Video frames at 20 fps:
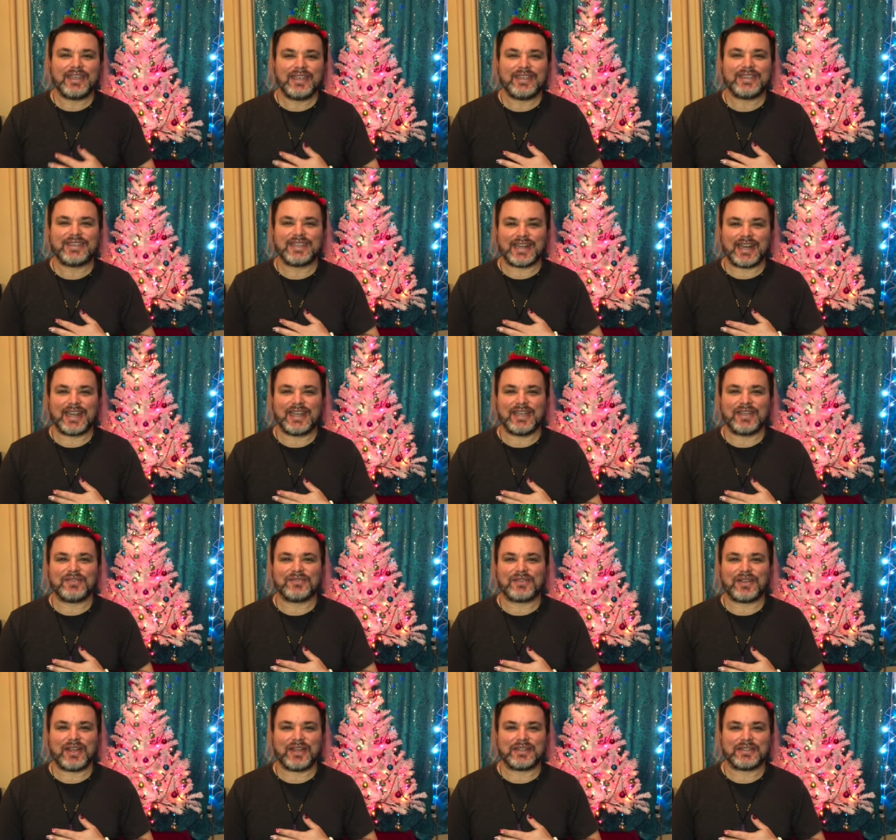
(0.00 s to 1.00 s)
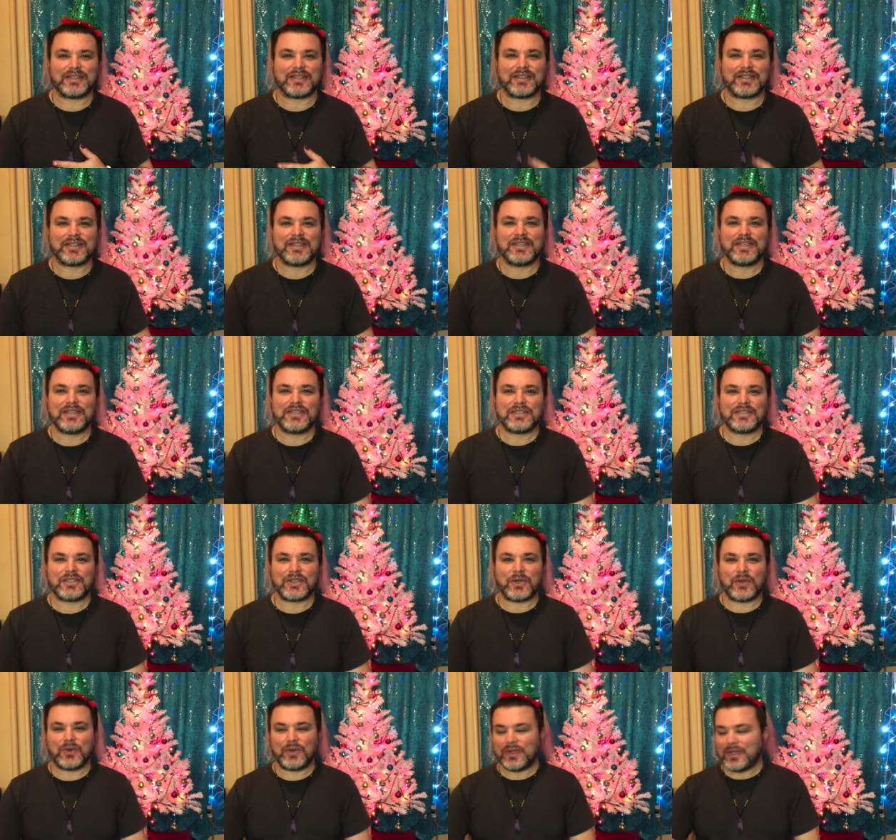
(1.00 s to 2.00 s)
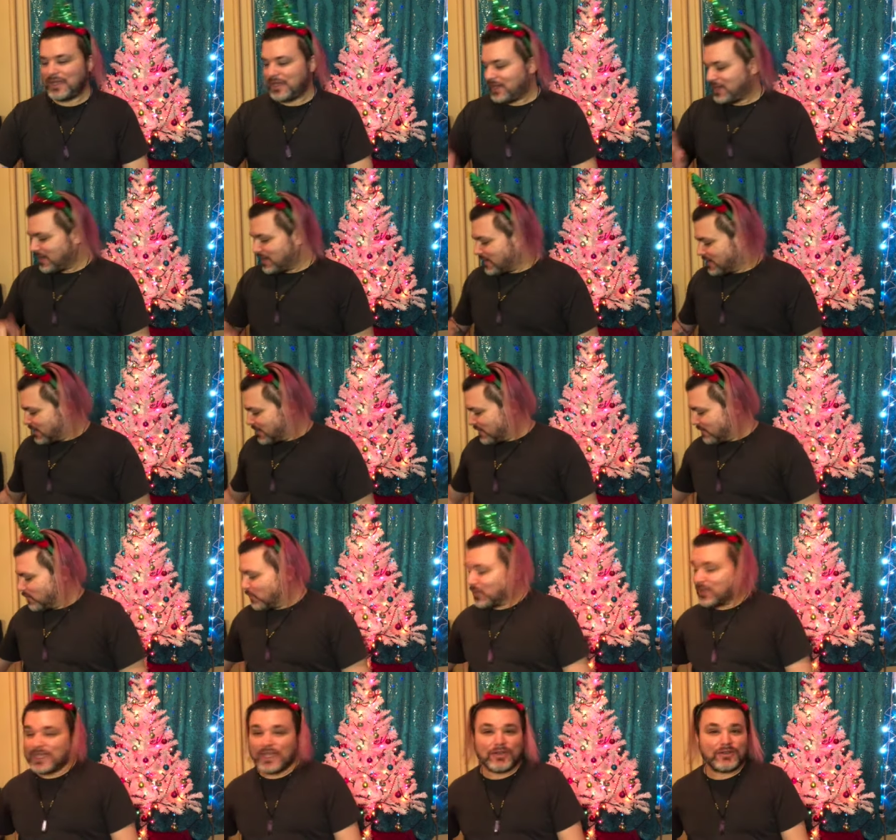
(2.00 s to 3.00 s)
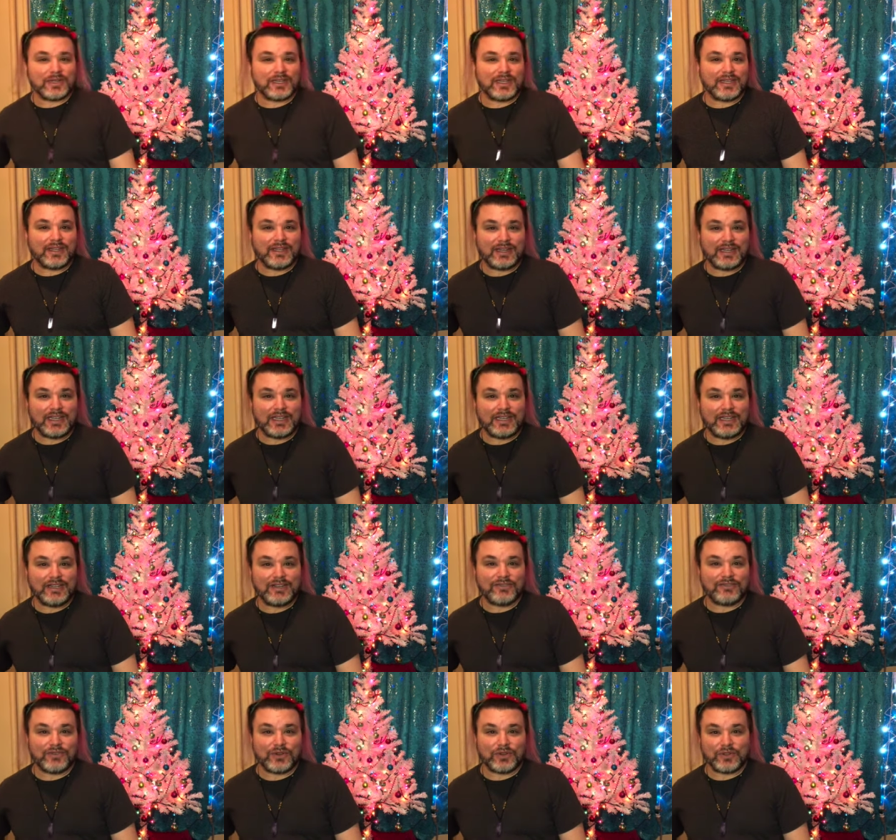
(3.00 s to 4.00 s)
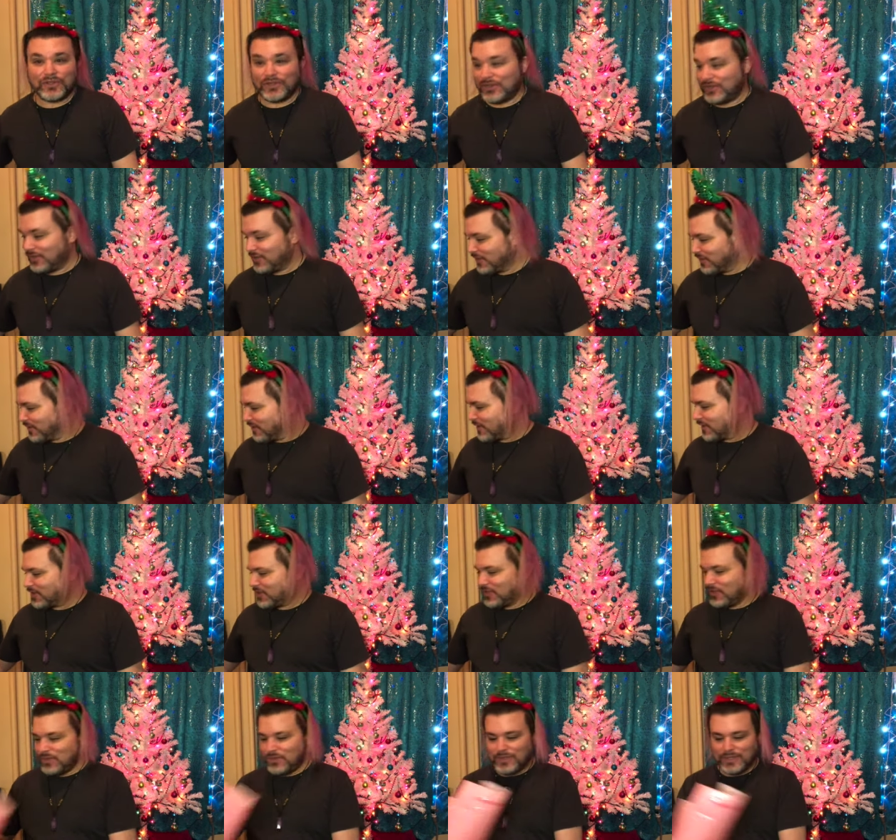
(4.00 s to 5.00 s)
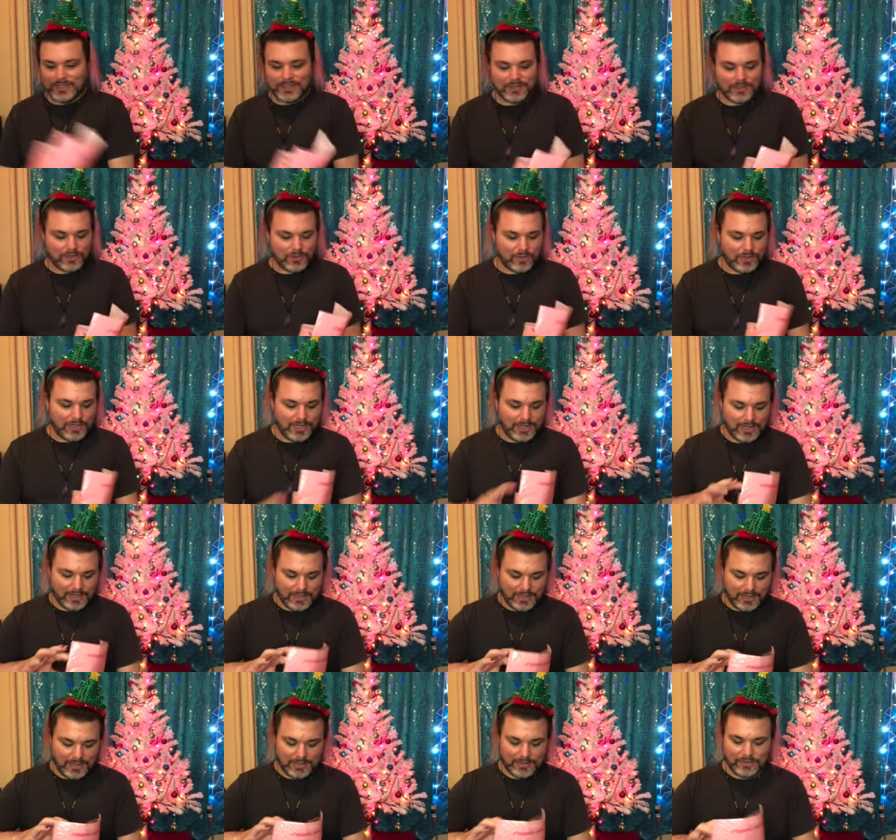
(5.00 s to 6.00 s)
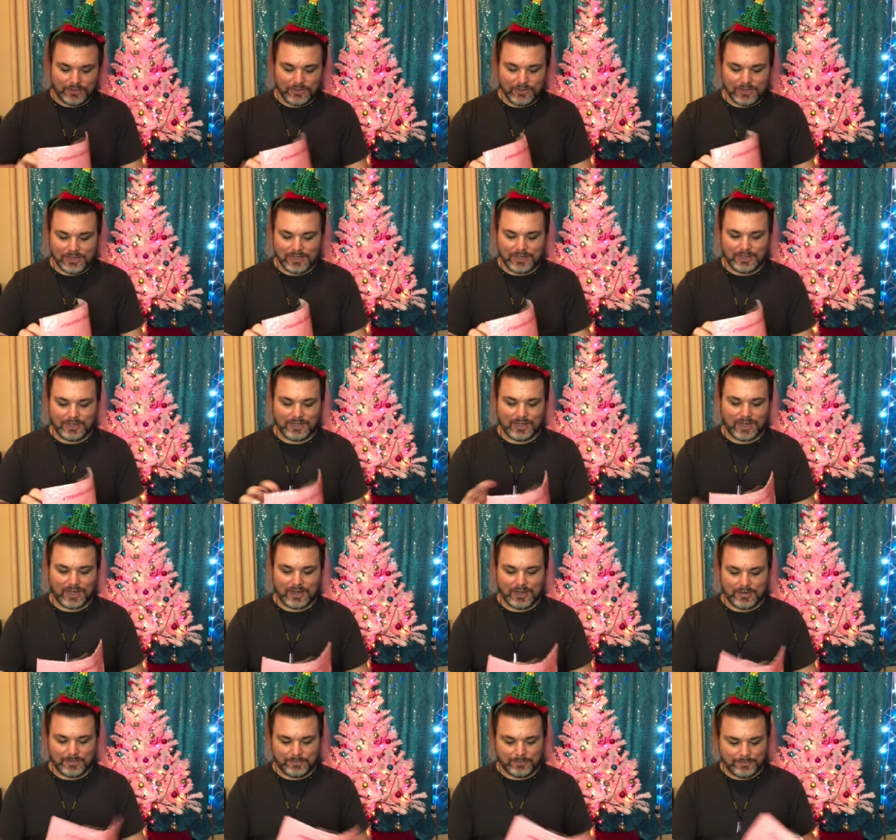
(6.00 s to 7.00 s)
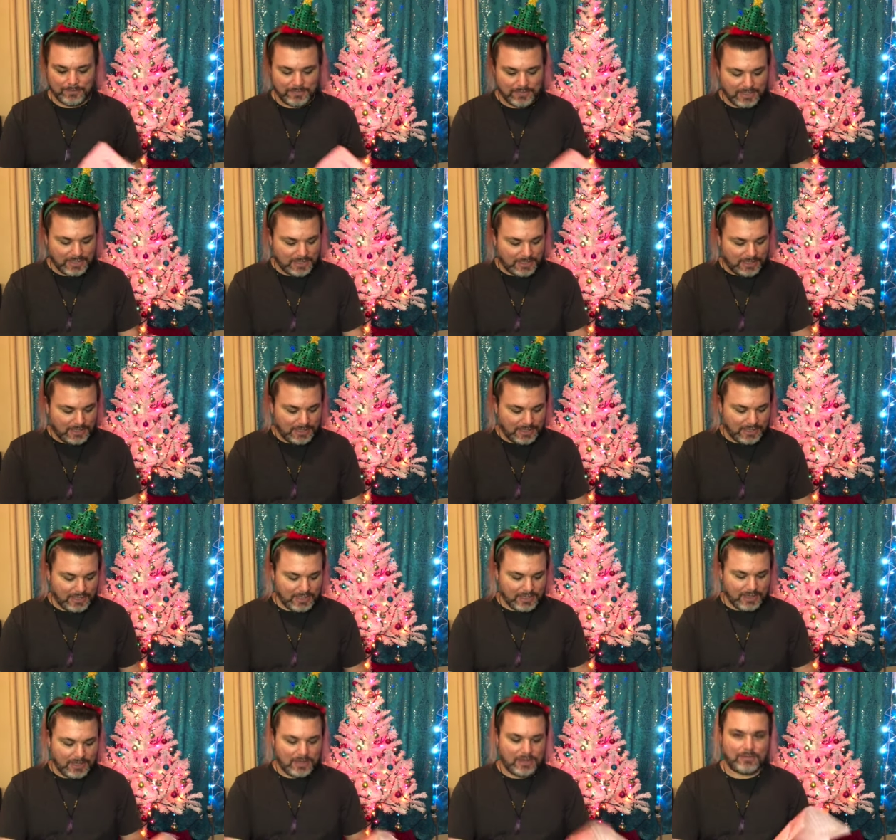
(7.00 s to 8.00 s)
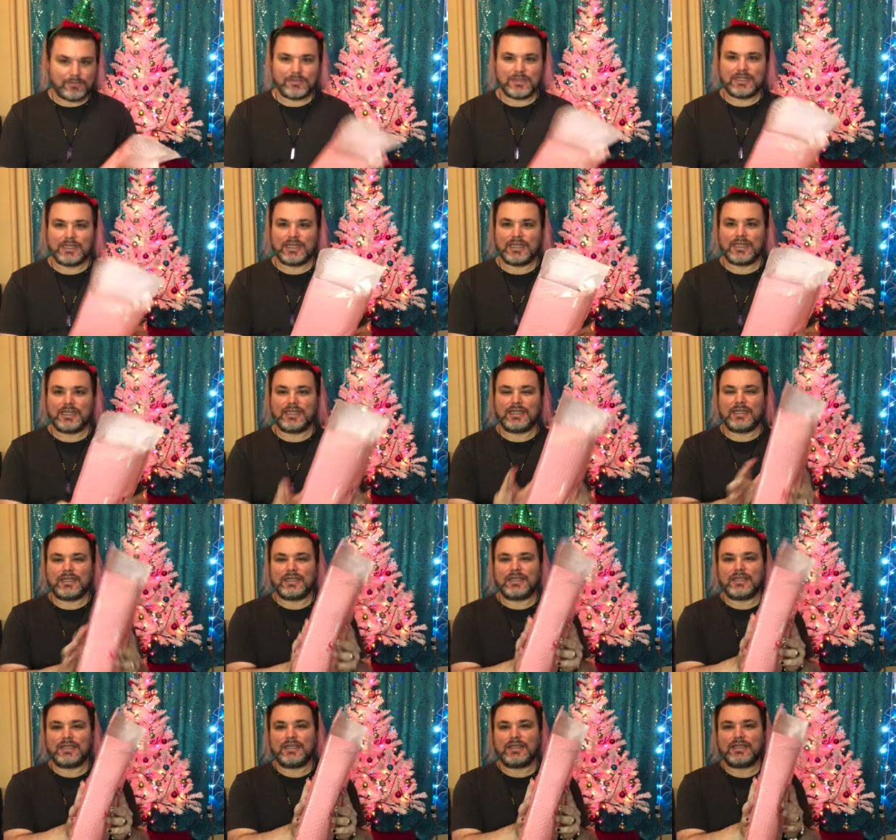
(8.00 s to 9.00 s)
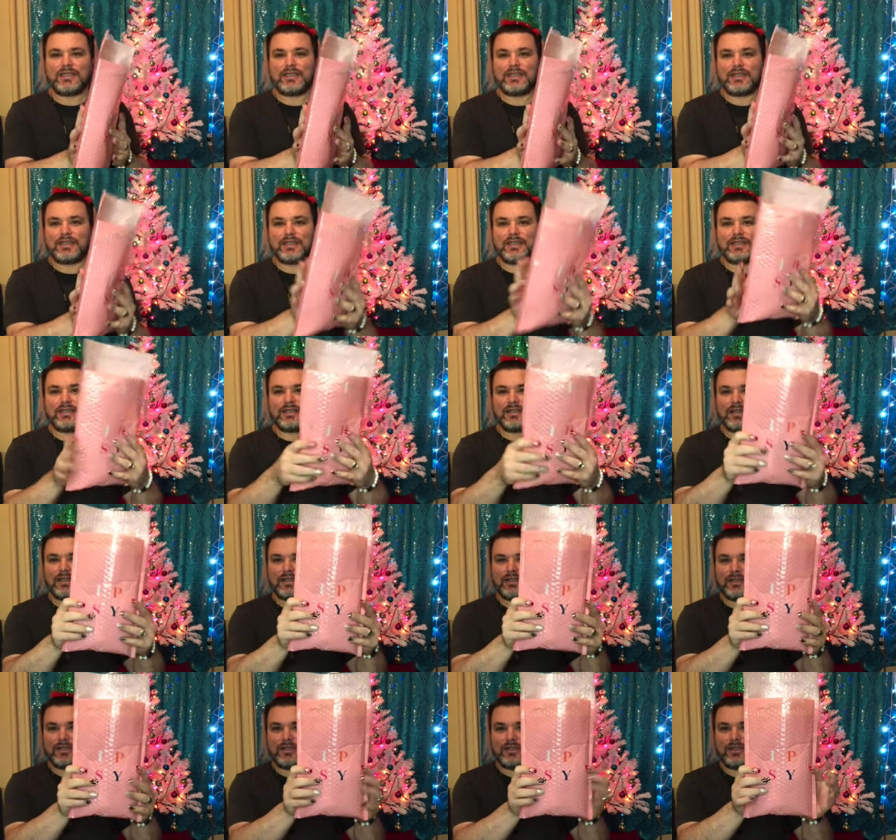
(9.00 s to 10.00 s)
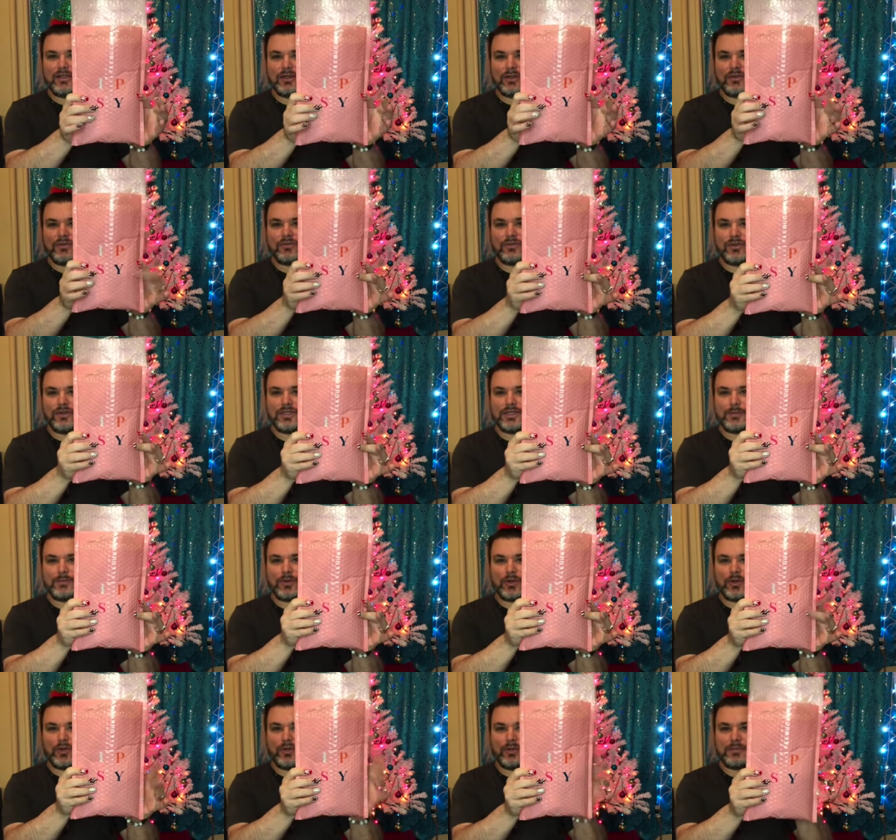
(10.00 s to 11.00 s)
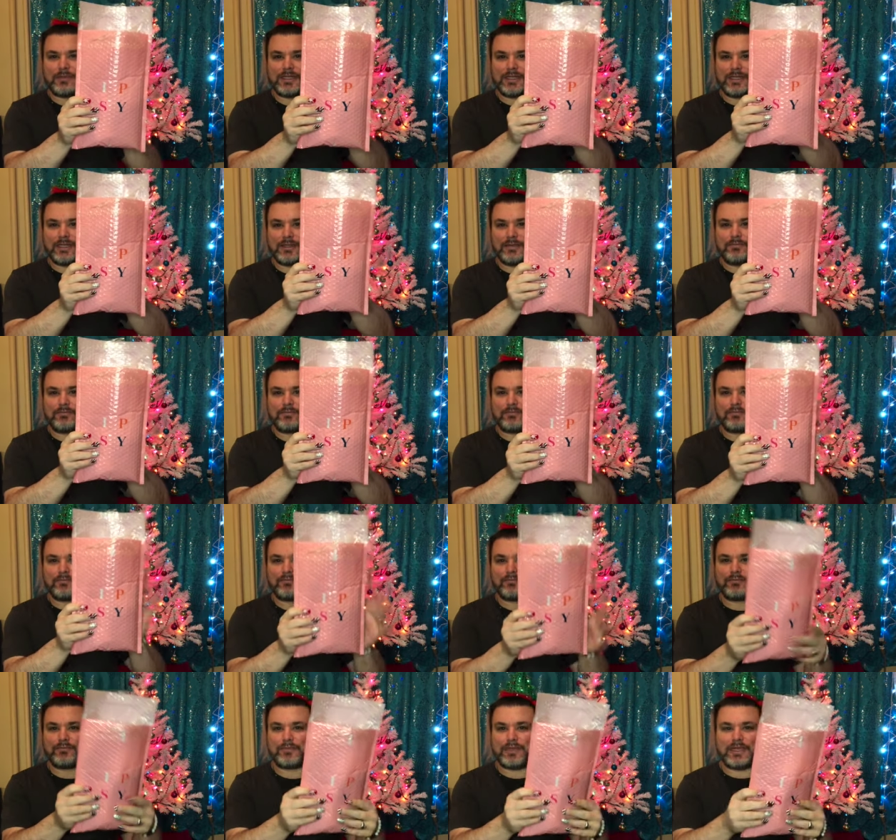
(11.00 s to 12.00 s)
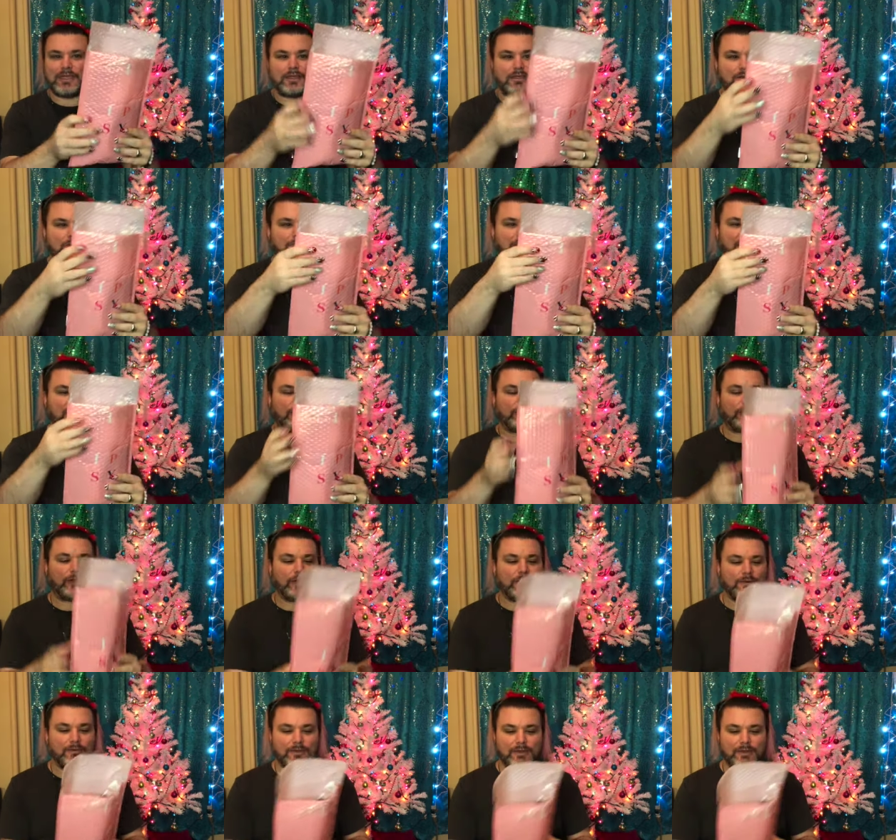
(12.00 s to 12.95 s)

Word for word: that I have gotten. So without any further ado, let's go ahead and look. Um, it comes in, uh, you know, their typical Ipsy pink mailer.